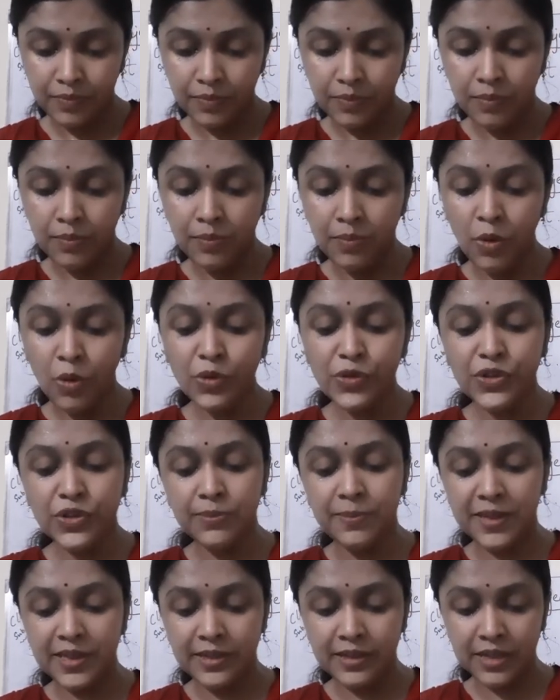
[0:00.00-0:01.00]
most
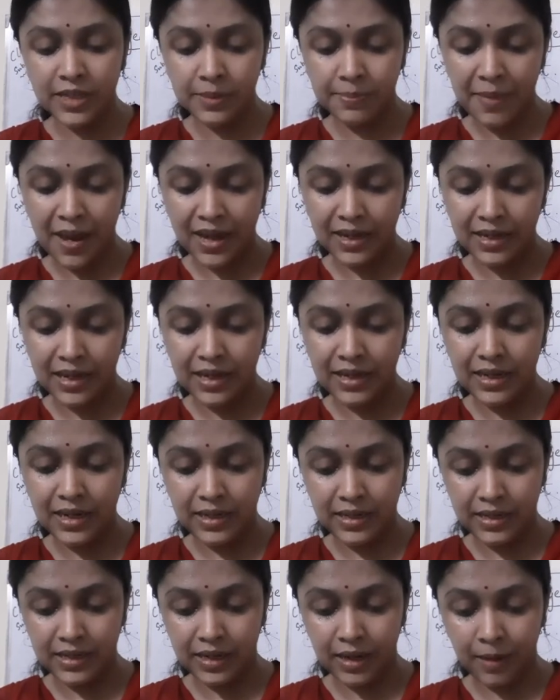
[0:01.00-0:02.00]
businessmen in
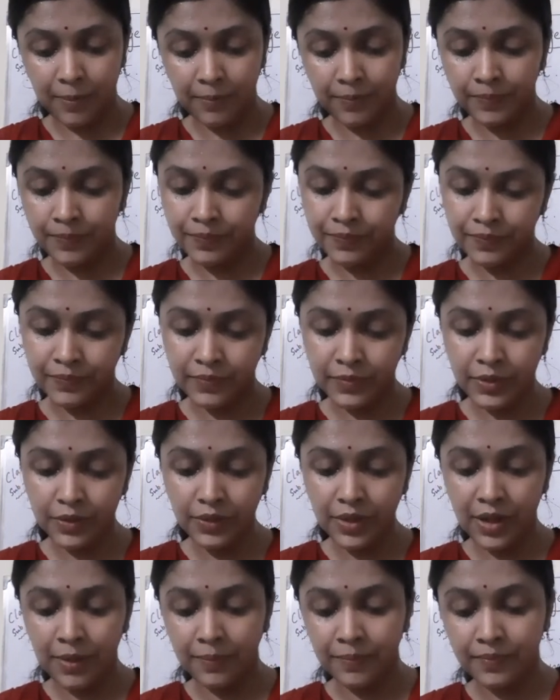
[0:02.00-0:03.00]
India.
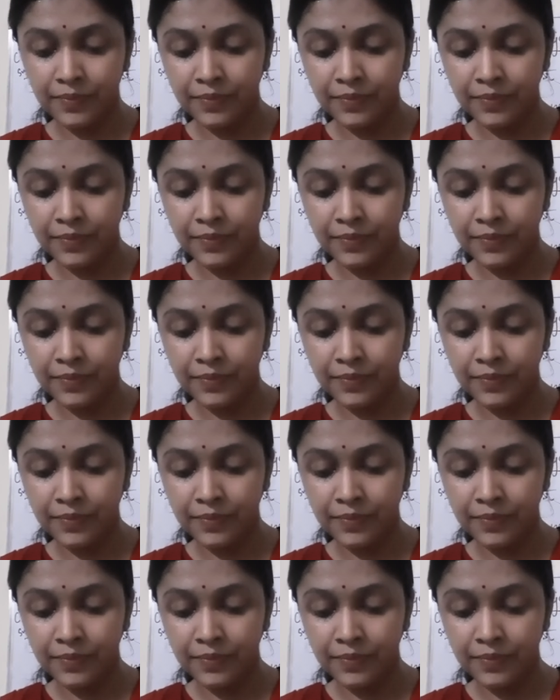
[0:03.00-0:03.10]
Okay.